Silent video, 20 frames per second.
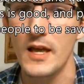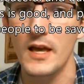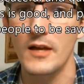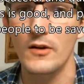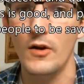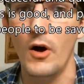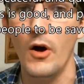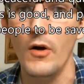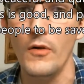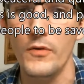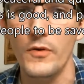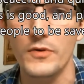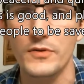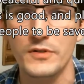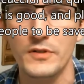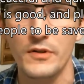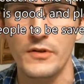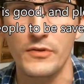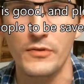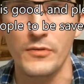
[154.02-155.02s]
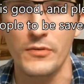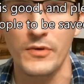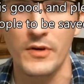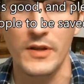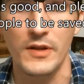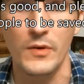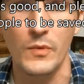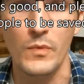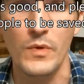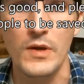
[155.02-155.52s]
and all those in
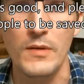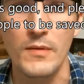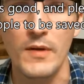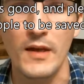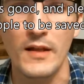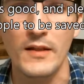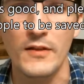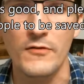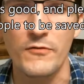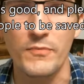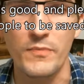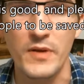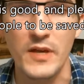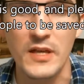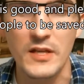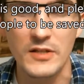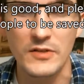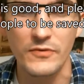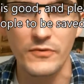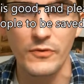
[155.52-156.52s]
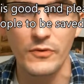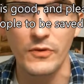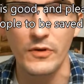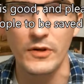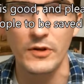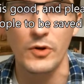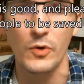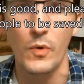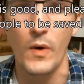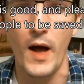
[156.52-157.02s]
authority, that we may live peaceful
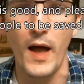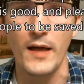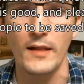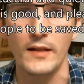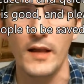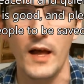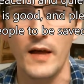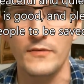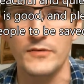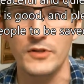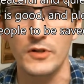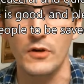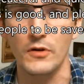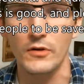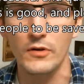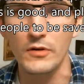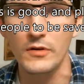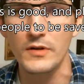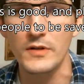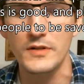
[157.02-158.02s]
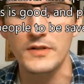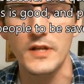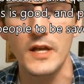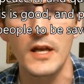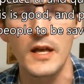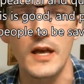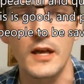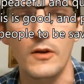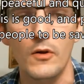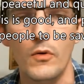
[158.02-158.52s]
and quiet lives in all goodness
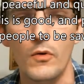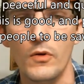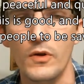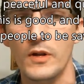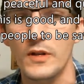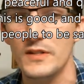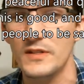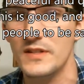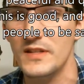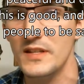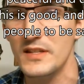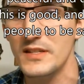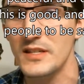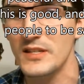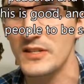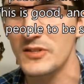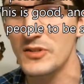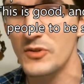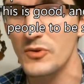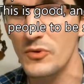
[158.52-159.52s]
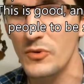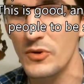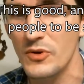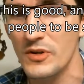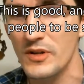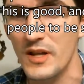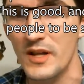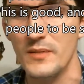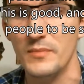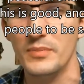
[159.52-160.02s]
and holiness. This is
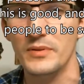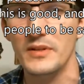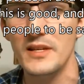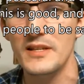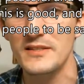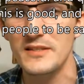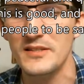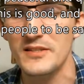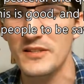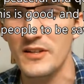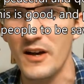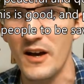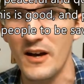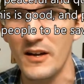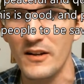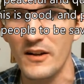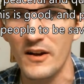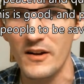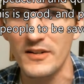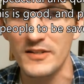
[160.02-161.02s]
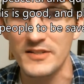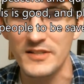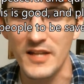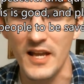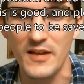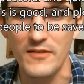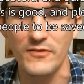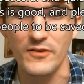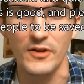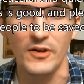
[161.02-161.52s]
good and pleases God our
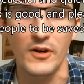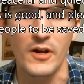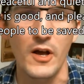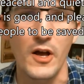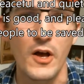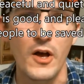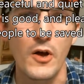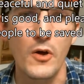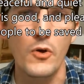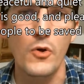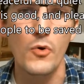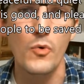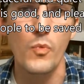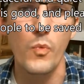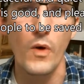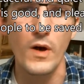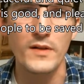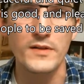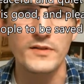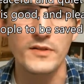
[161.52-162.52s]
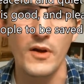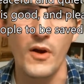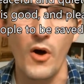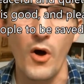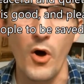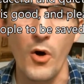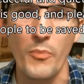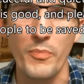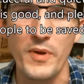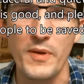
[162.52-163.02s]
Savior, who wants
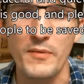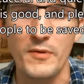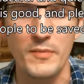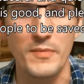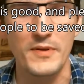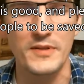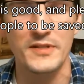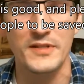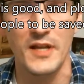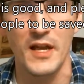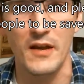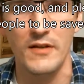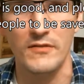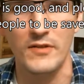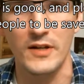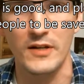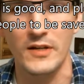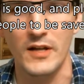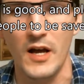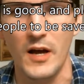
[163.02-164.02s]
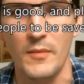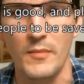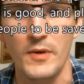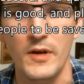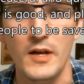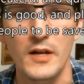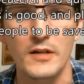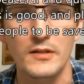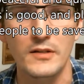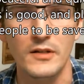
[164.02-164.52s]
all people to be saved and come
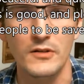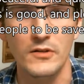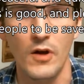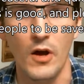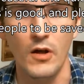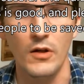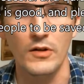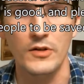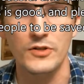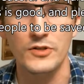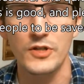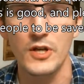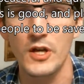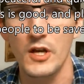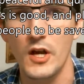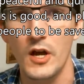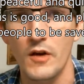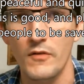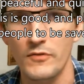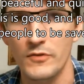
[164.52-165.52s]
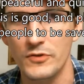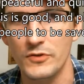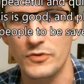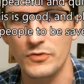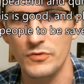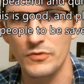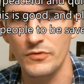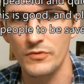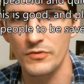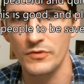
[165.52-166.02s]
to knowledge of the
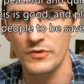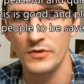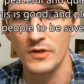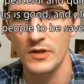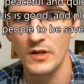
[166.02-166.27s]
truth.